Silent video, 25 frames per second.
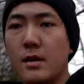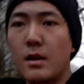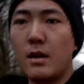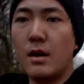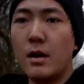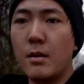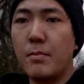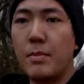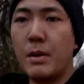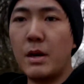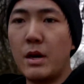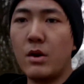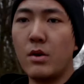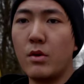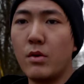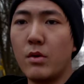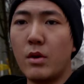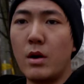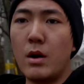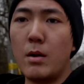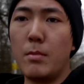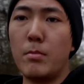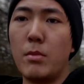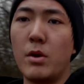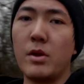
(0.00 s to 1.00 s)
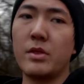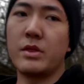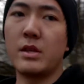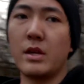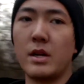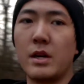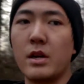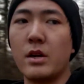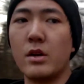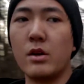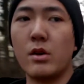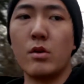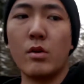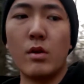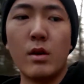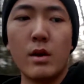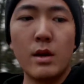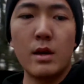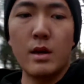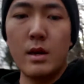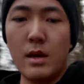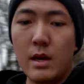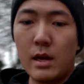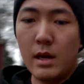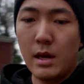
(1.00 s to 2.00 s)
about a month ago.
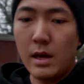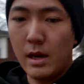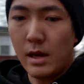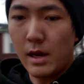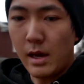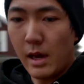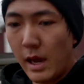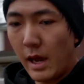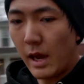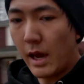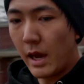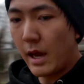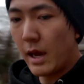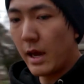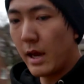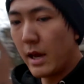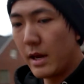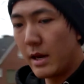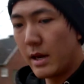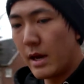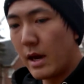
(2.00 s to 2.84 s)
And